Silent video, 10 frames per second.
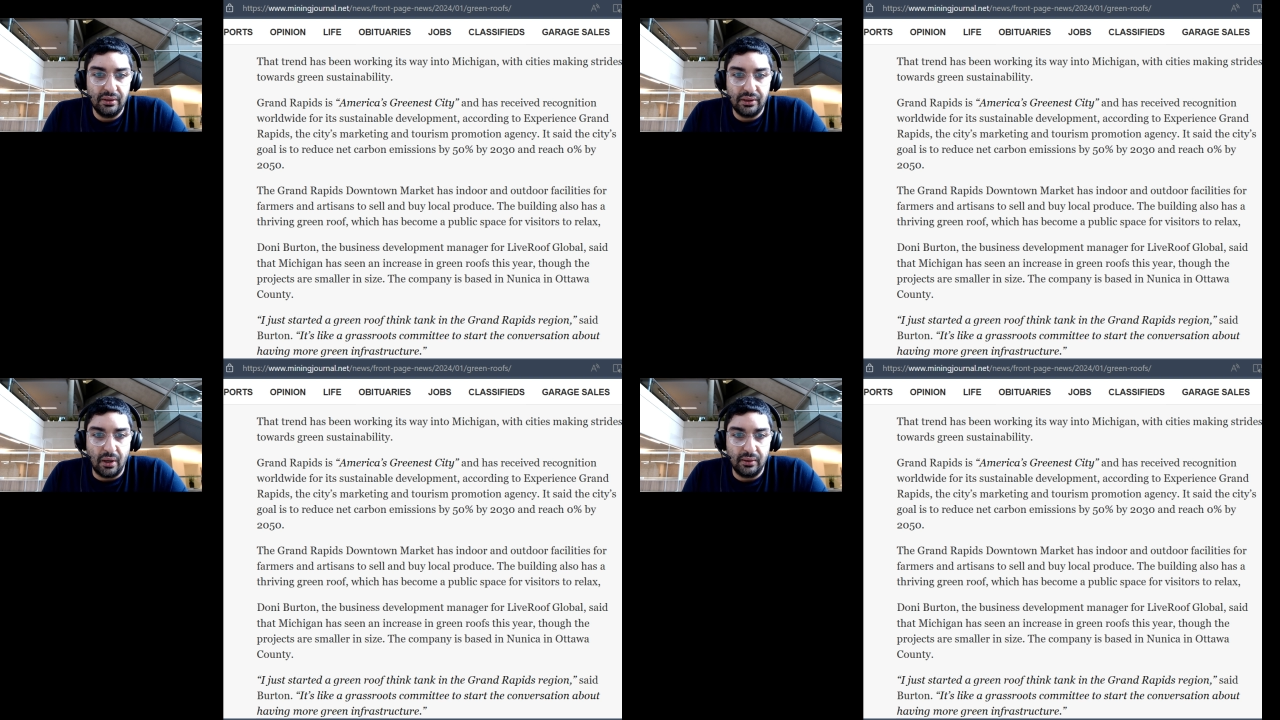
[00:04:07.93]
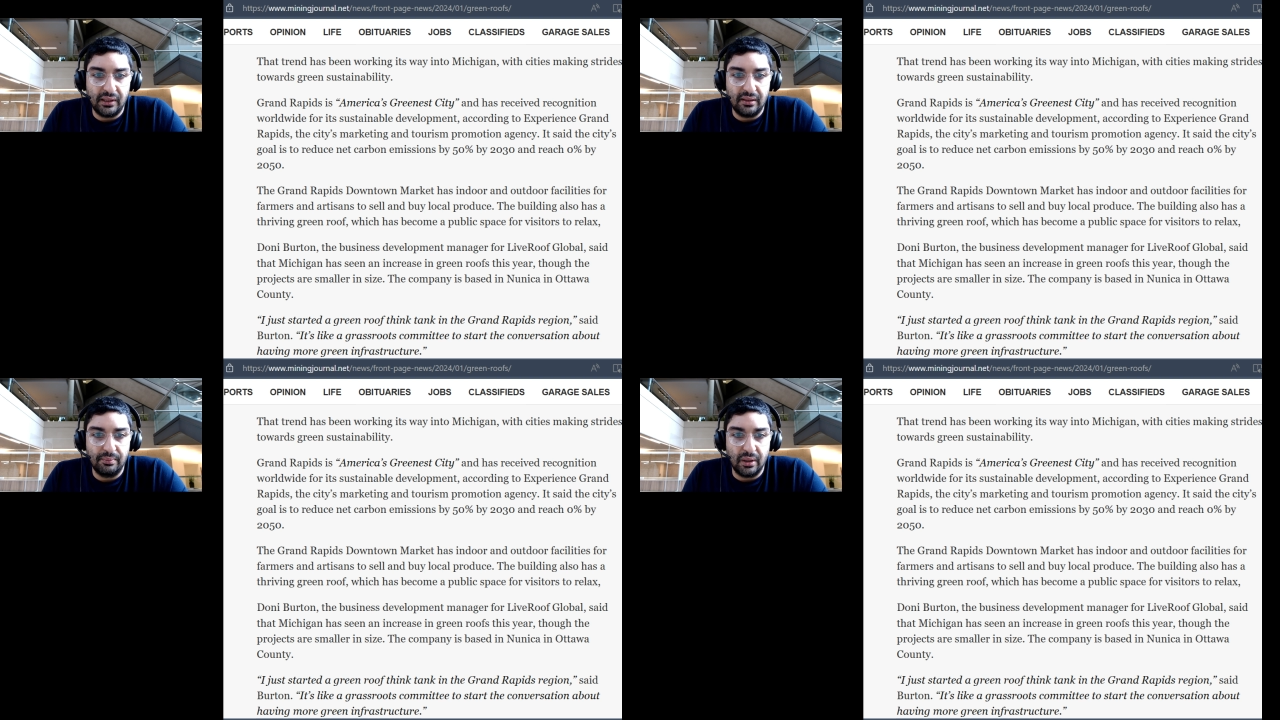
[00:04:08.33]

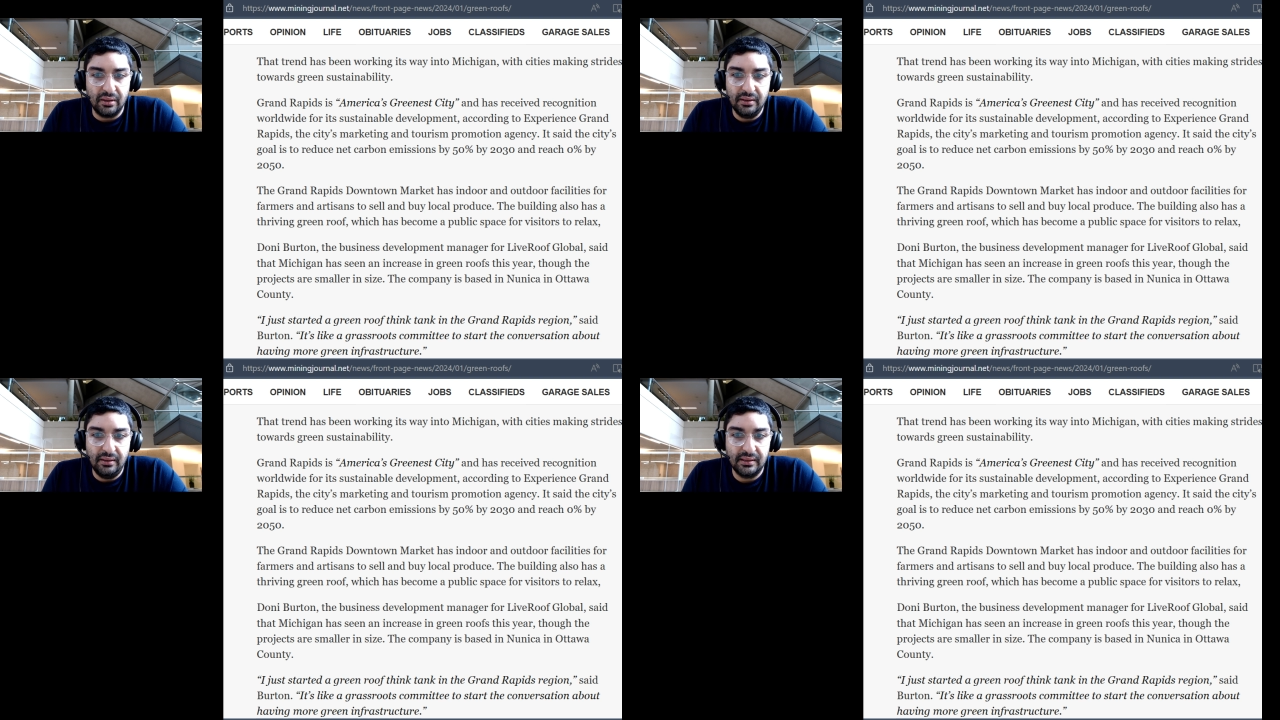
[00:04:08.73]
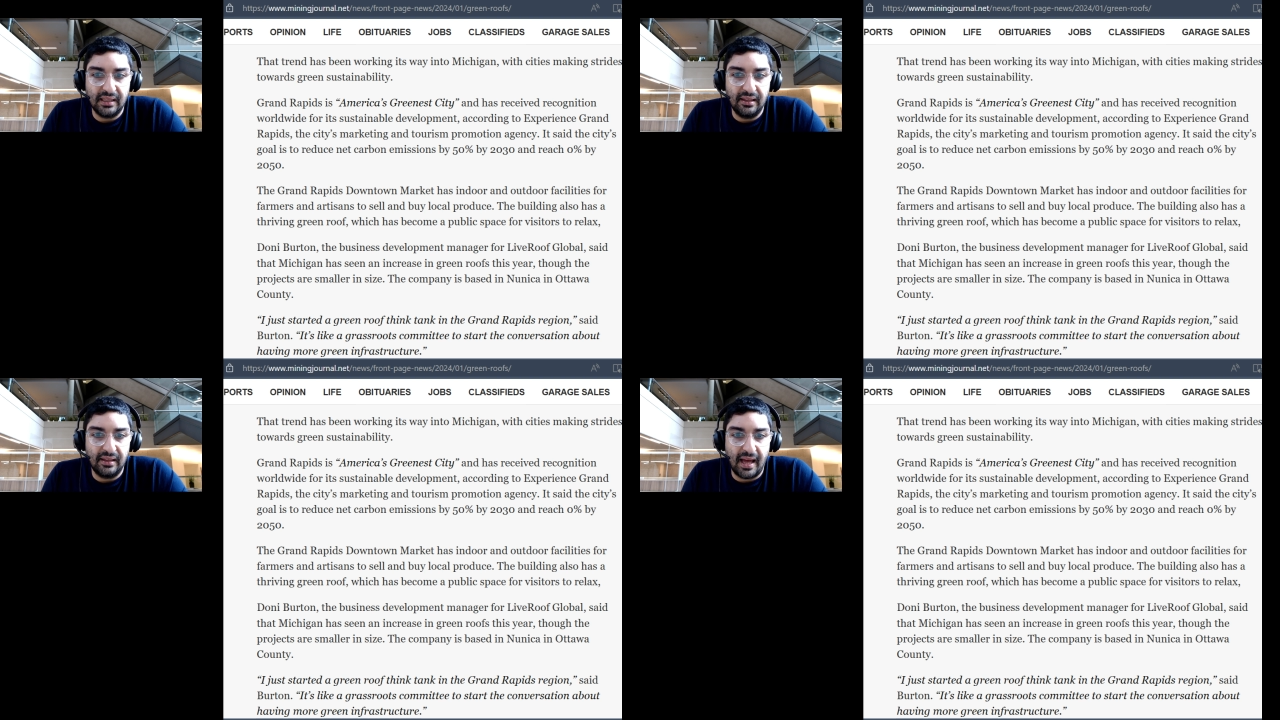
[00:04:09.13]
Donnie Burton,
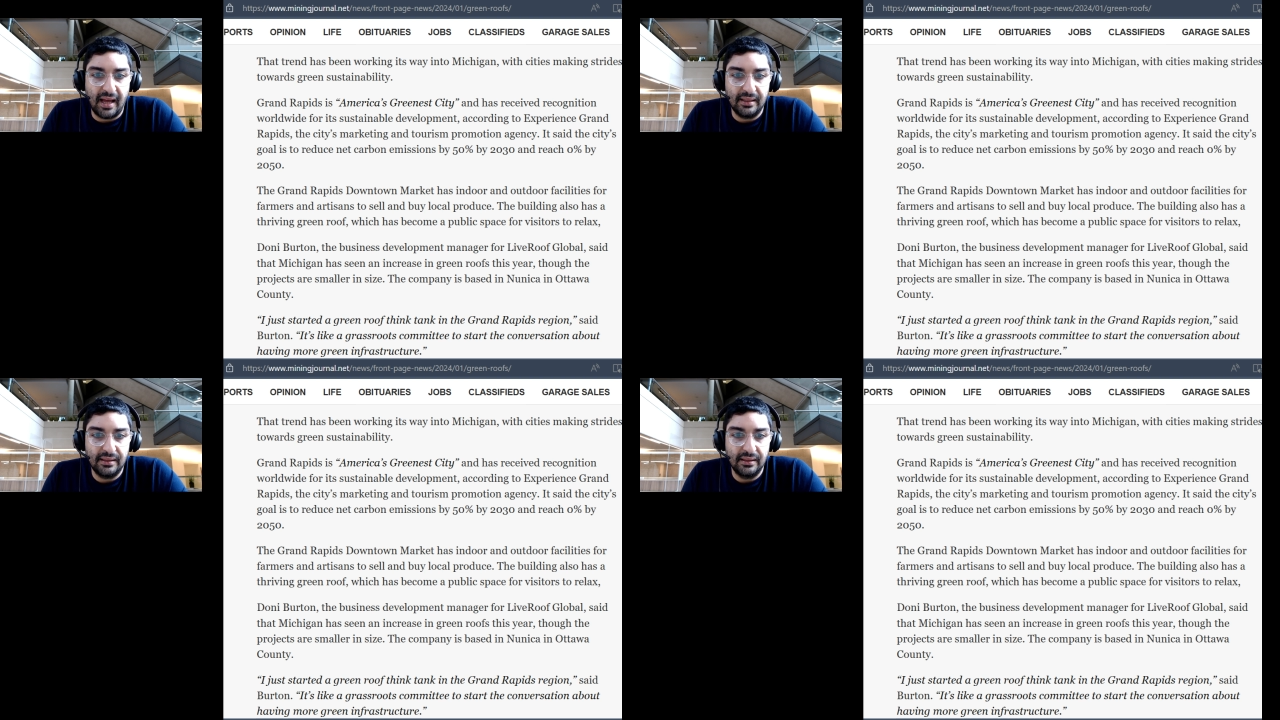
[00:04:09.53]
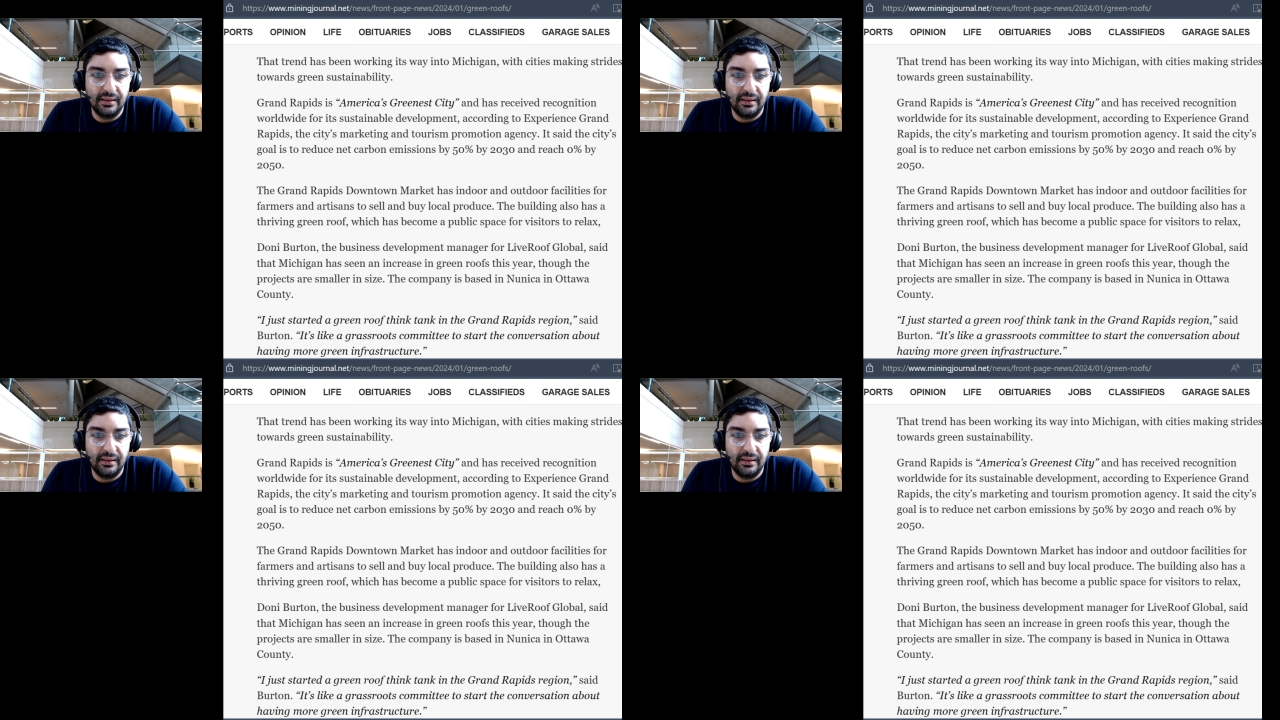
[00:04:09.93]
said that